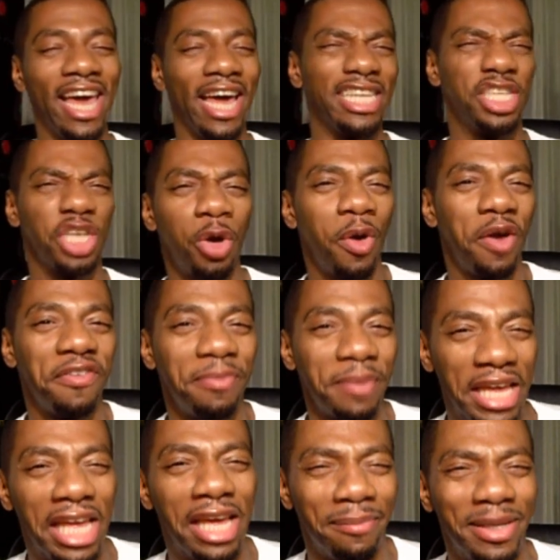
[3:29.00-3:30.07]
He kind of took away
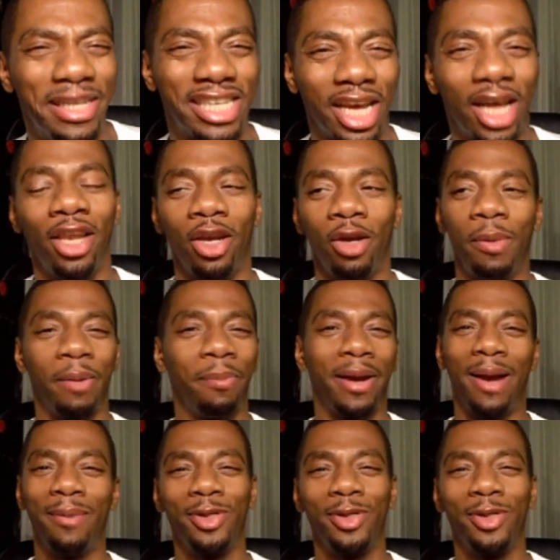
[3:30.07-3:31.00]
from the image a little bit,